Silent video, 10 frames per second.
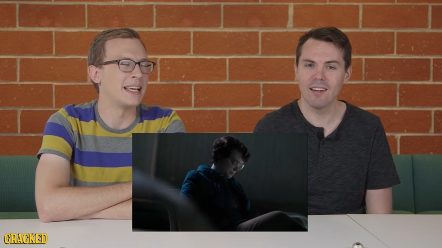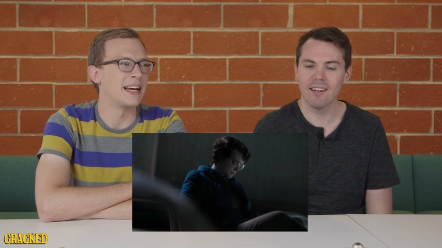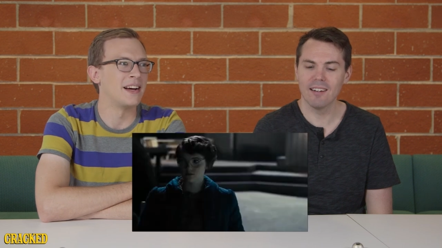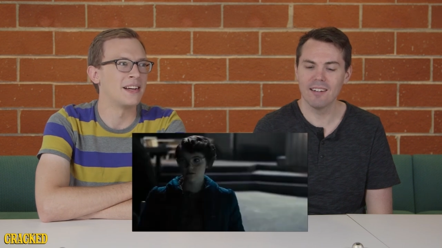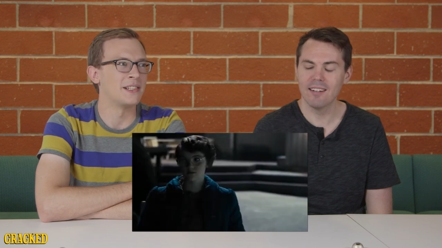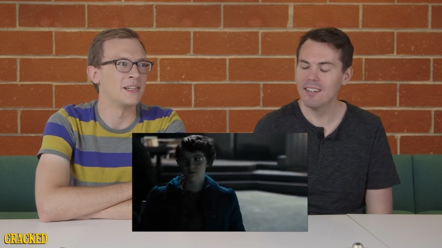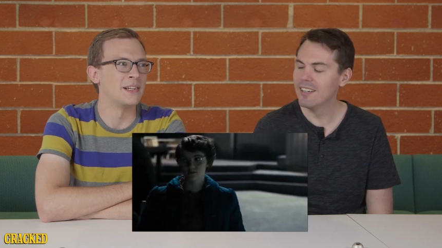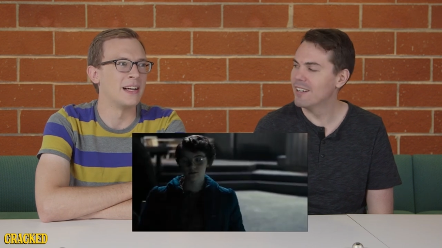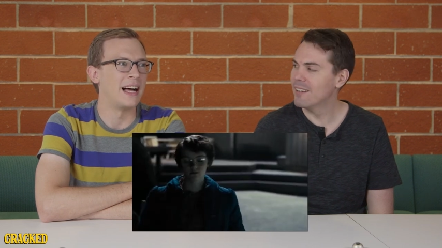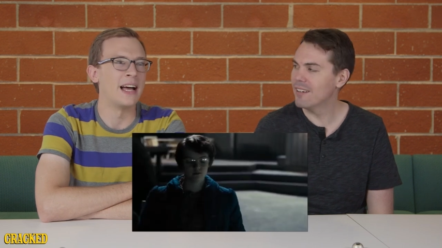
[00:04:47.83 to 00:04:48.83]
Speaker 1: the
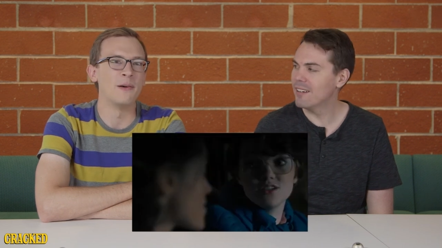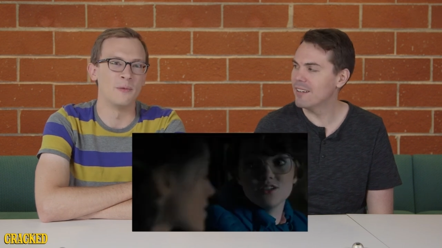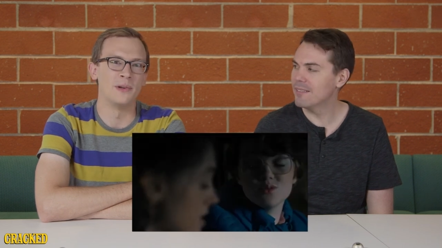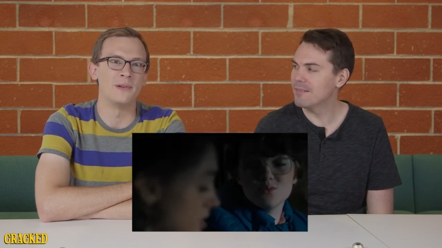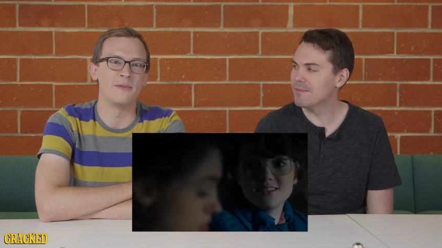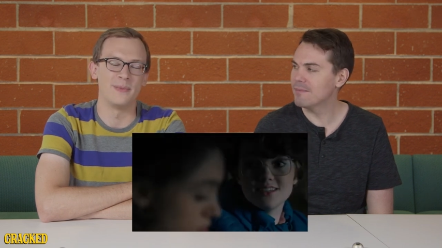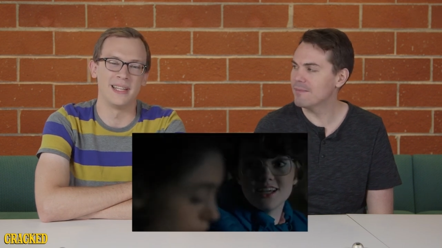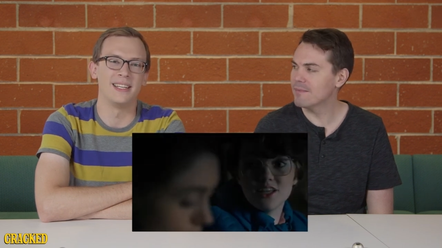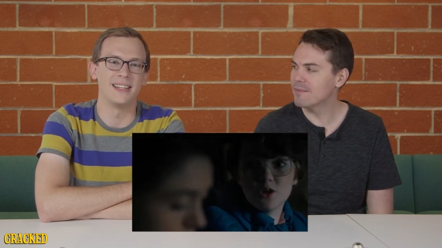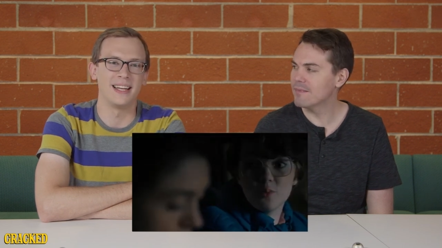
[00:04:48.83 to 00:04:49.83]
character I would have
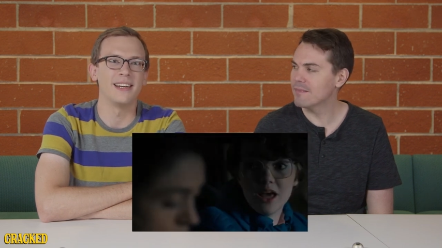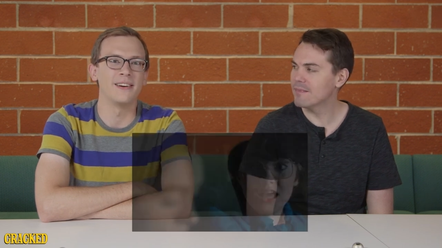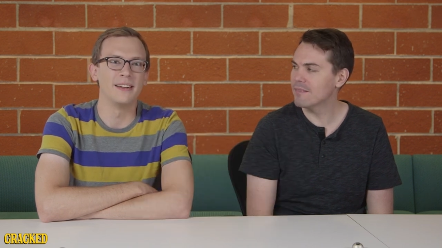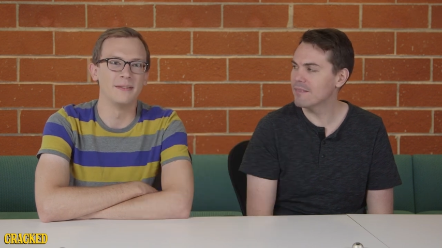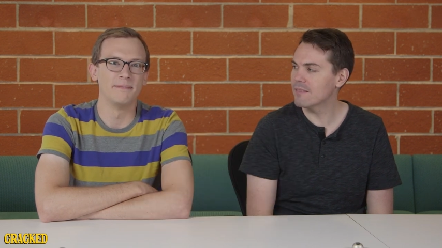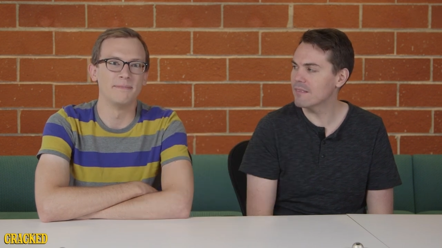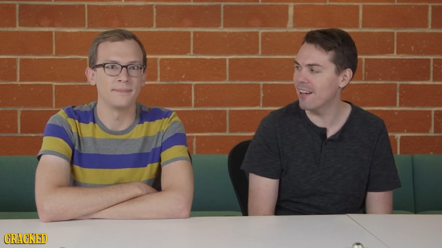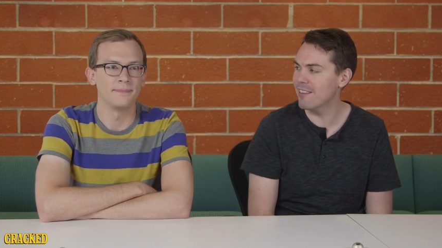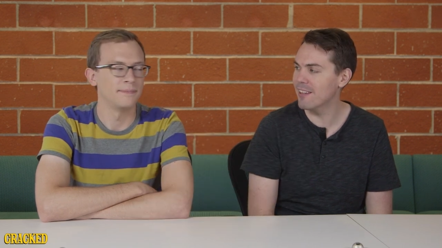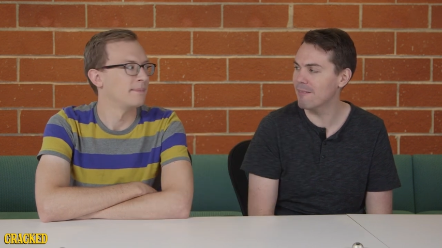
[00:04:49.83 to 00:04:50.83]
been in that era.
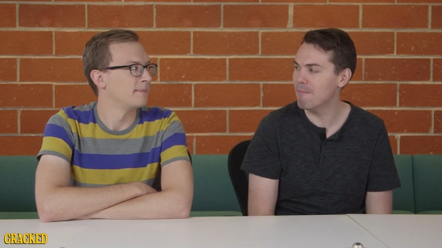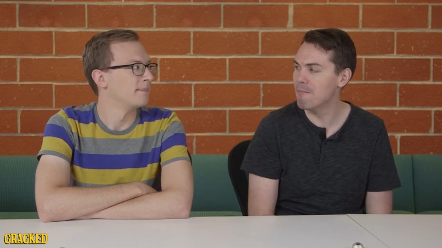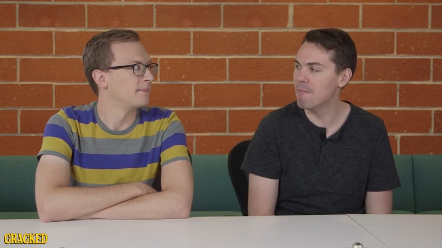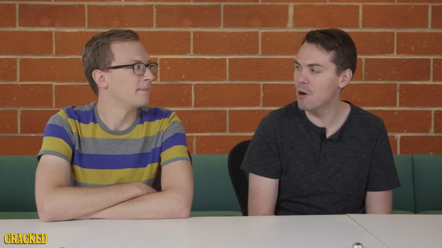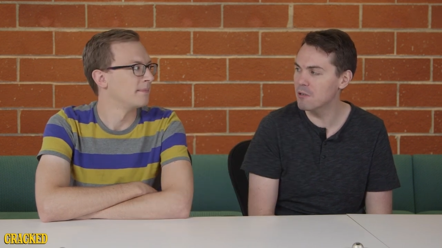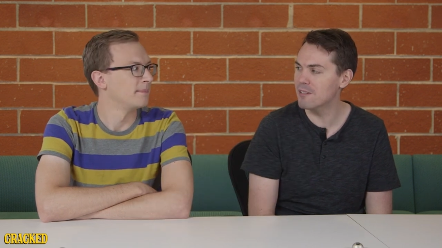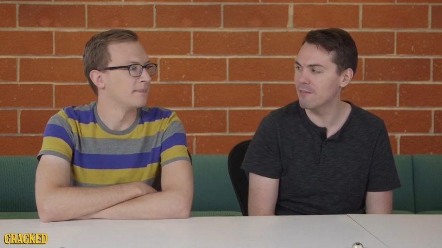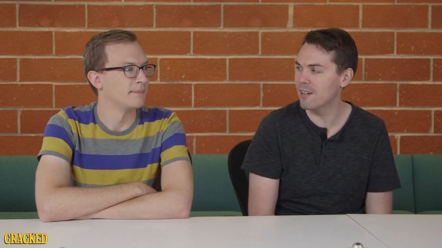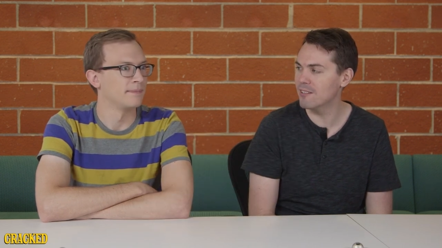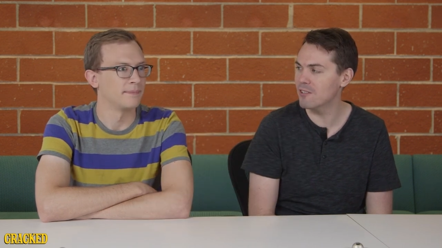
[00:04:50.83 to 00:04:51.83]
Speaker 2: I think most
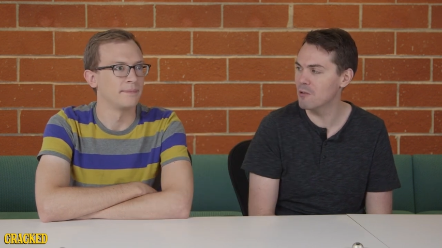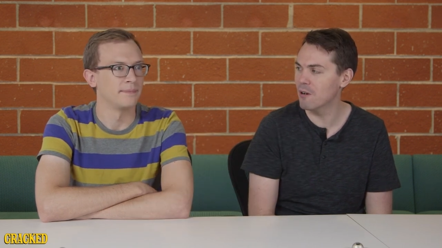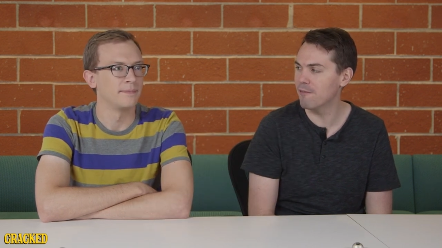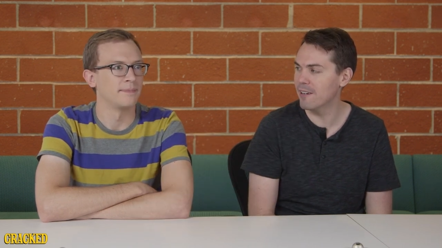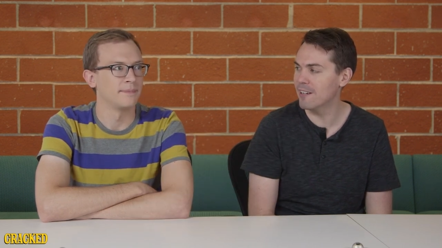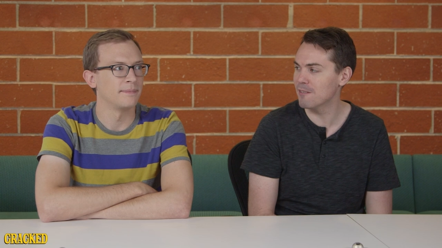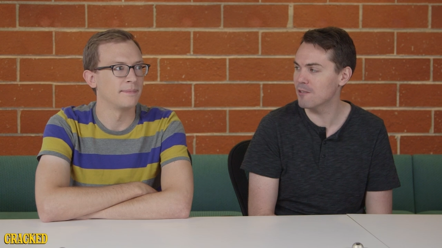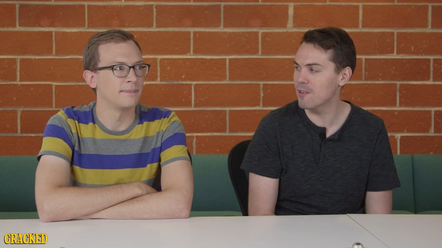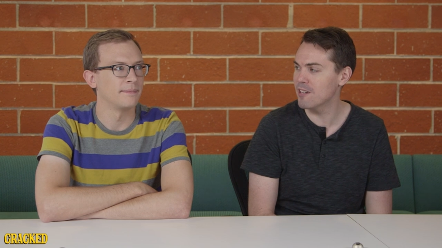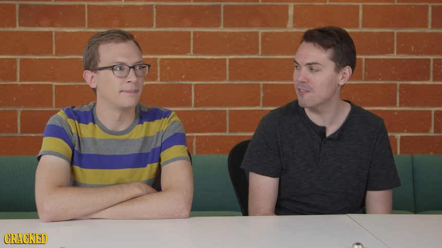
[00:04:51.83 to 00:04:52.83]
of us who are fans of
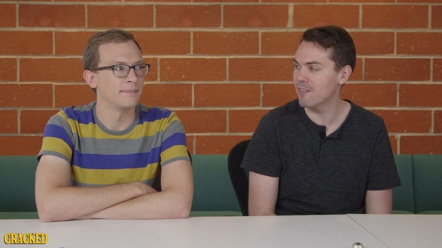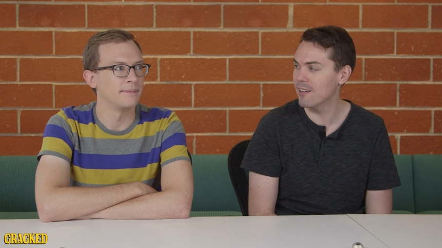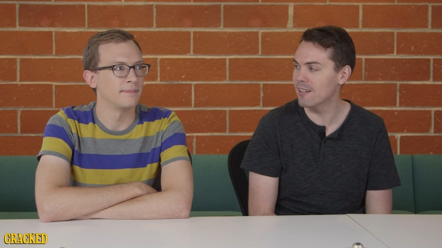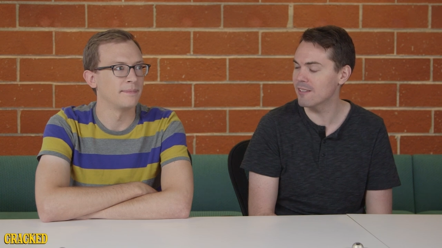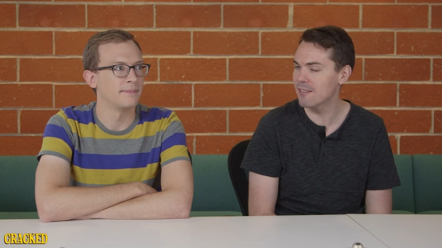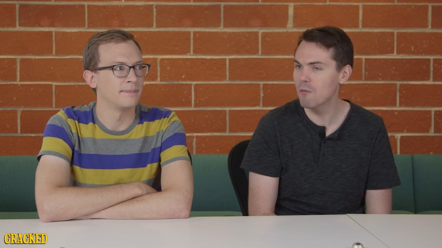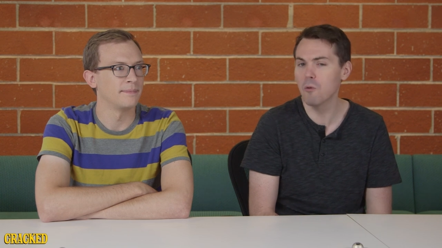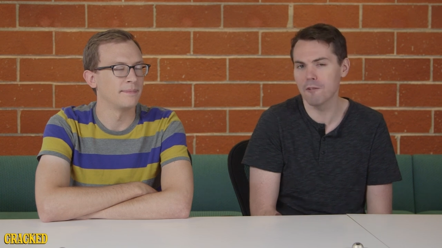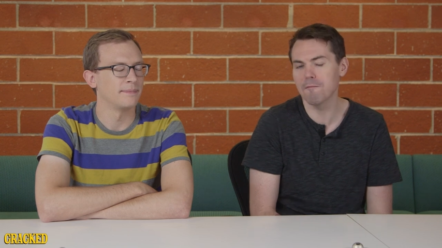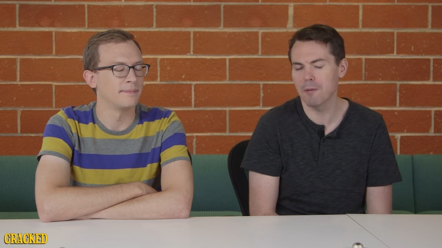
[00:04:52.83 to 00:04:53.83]
Stranger Things
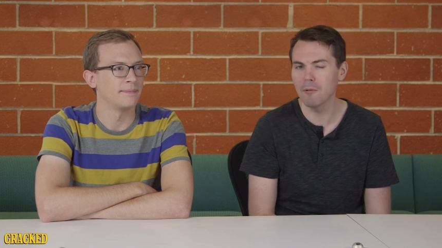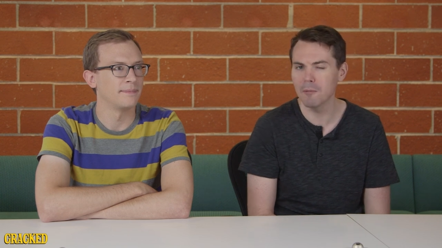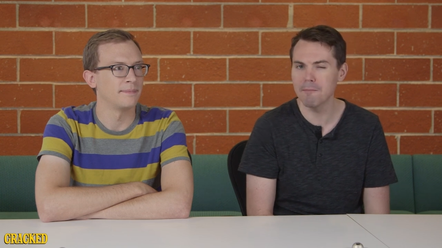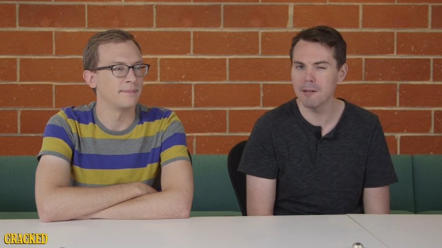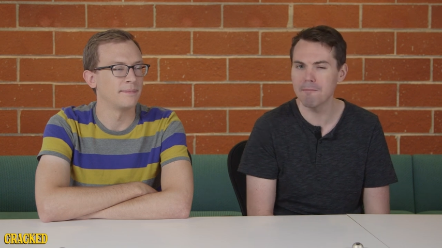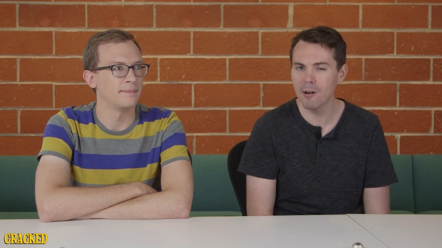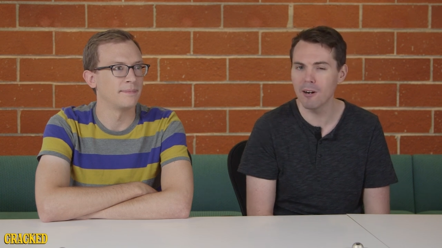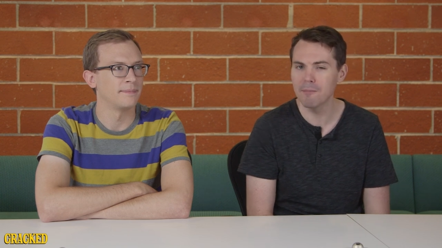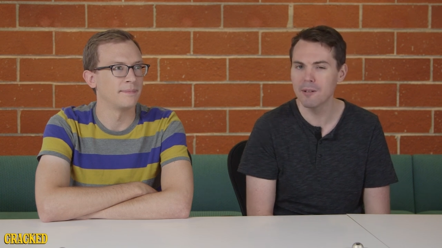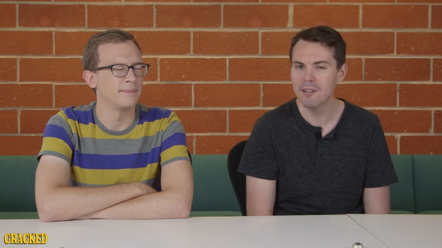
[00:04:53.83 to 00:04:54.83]
would have probably been
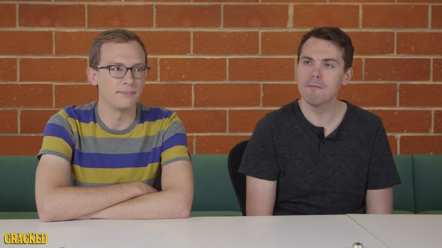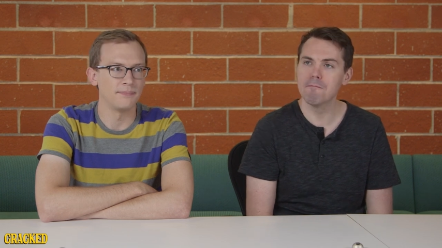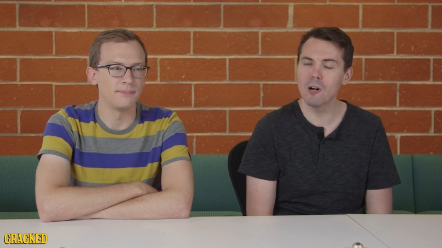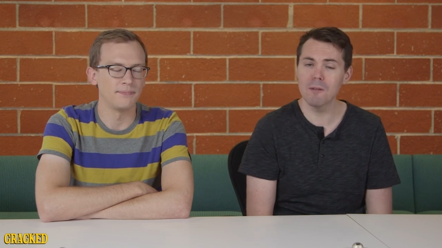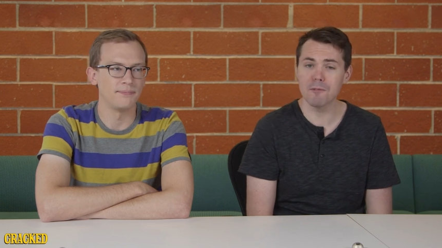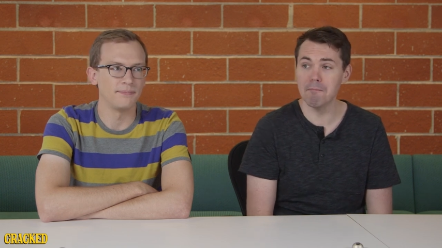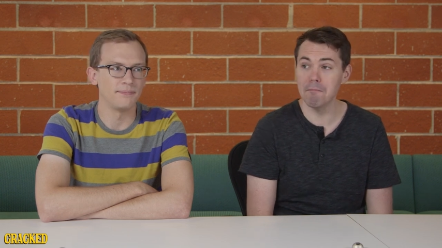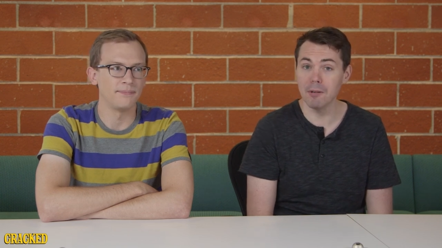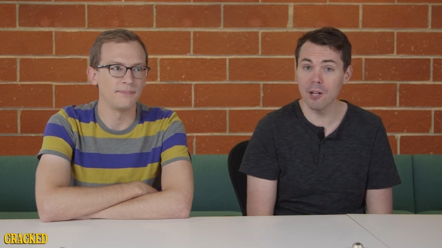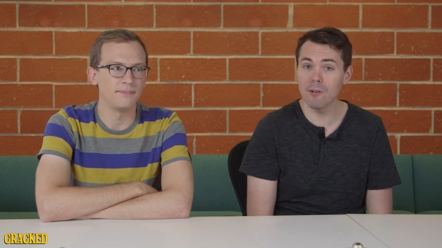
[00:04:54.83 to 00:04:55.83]
Barb. Barb's
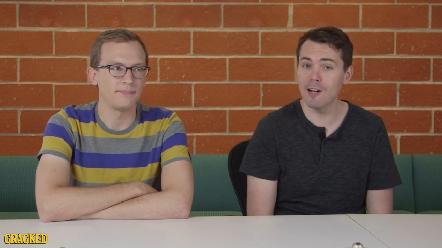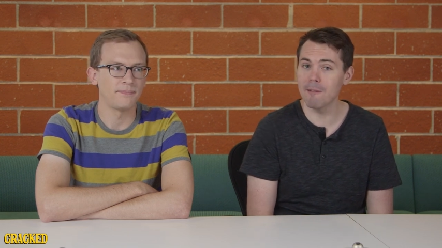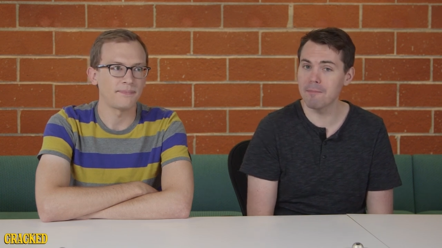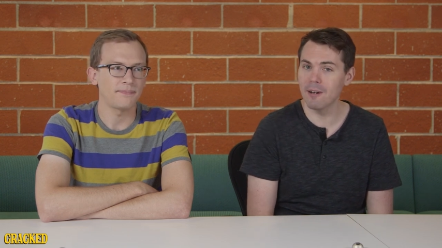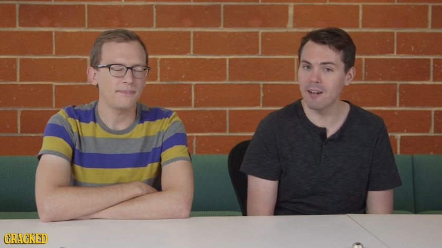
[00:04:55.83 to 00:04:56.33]
blown up